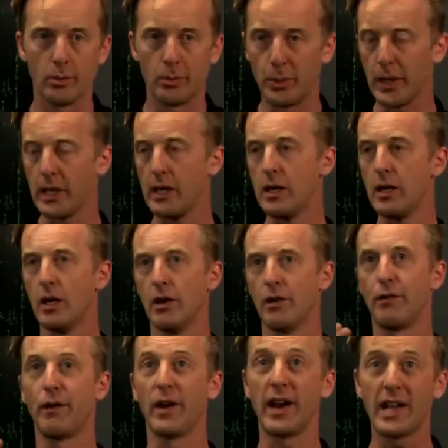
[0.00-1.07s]
B,
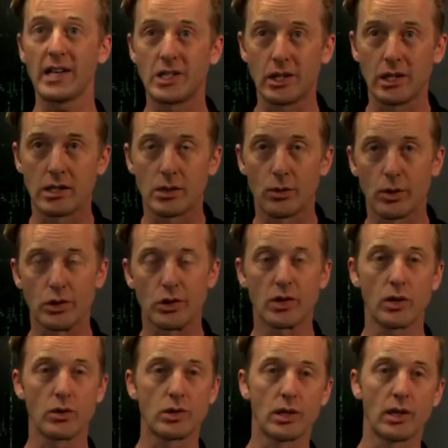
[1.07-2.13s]
financially it's a real
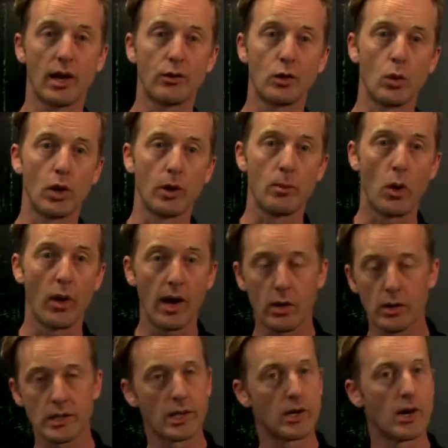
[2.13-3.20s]
struggle, so they have to work more
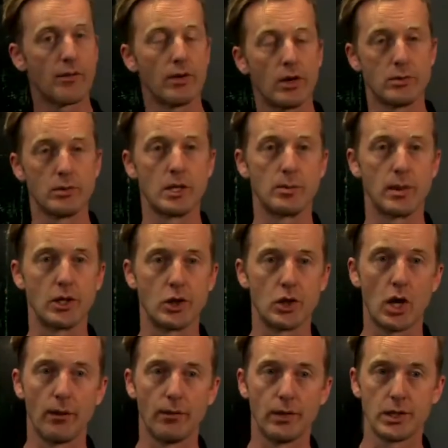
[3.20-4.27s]
hours, they don't have as much
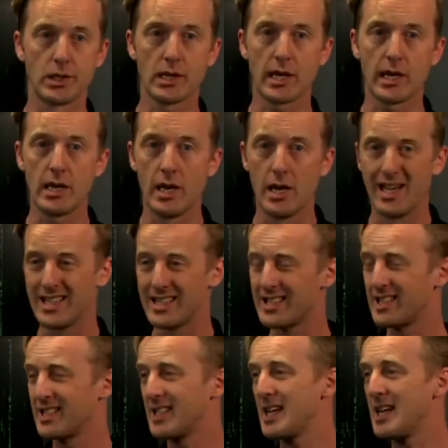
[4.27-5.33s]
time for study.
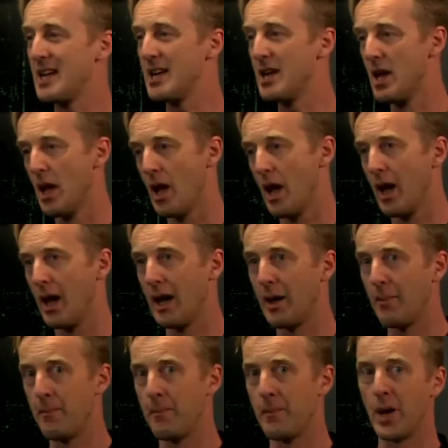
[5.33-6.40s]
C,
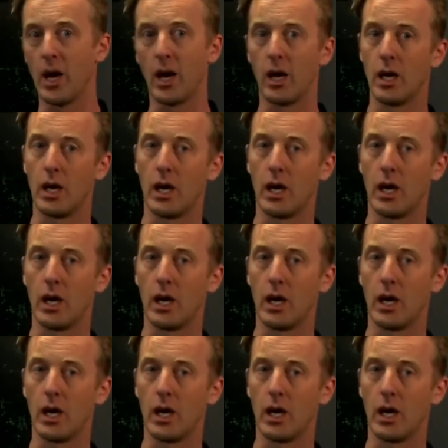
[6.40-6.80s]
now